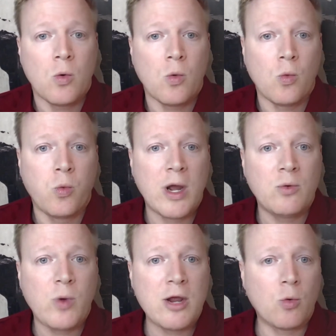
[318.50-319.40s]
When
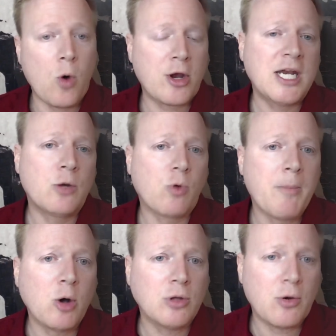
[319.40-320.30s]
we are working in
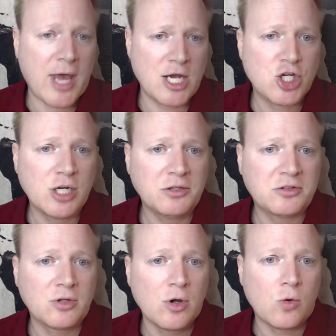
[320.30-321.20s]
remote locations,
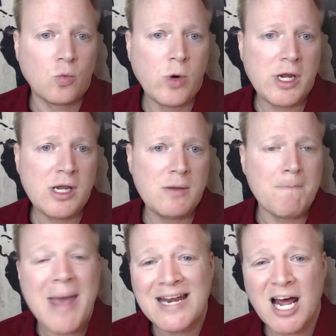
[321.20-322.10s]
we
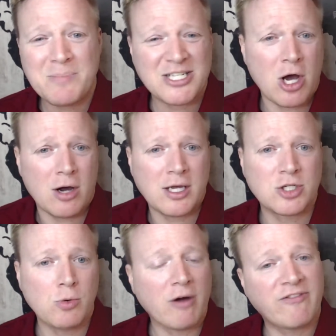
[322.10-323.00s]
may not be talking
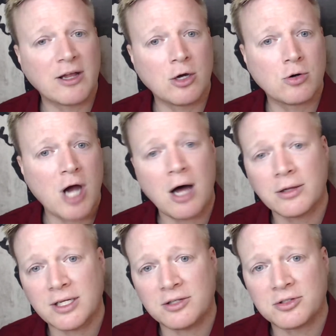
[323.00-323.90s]
to our fellow
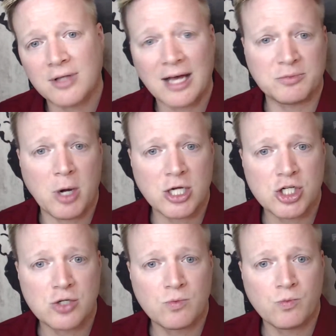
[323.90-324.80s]
colleagues as
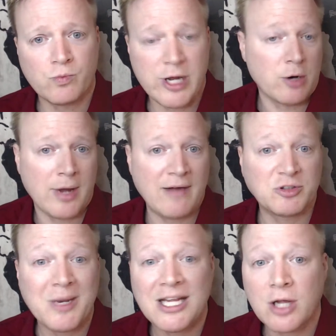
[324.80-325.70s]
much. We don't have as
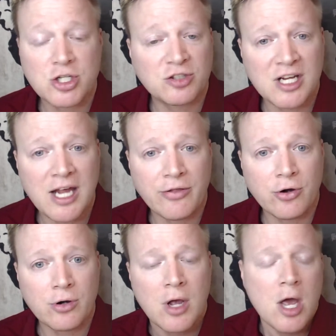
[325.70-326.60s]
many lunches
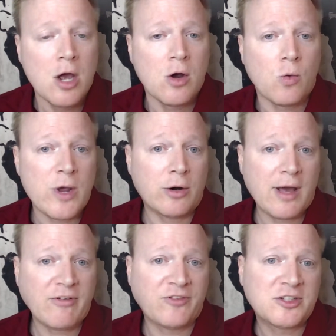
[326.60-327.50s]
together. We don't
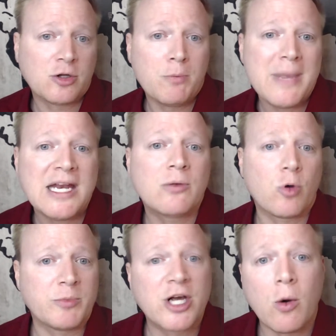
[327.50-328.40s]
have a physical meeting
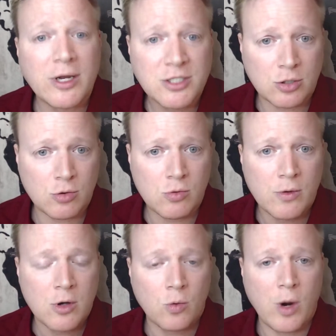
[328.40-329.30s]
room to go into
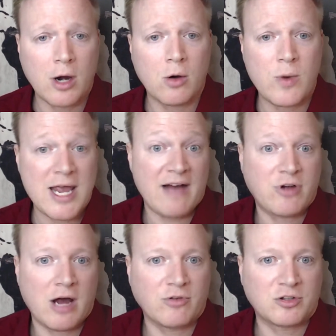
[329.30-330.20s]
where we have
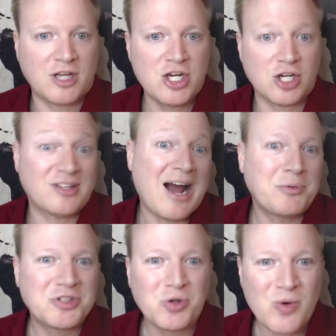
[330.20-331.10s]
conversations. How
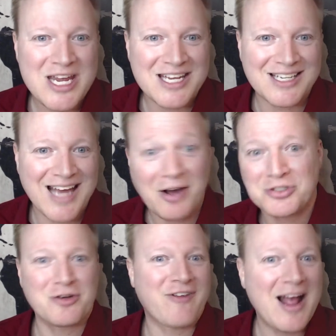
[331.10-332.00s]
was your weekend? How's
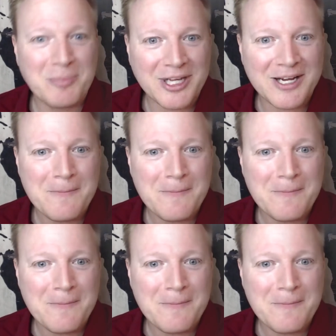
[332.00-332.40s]
your family?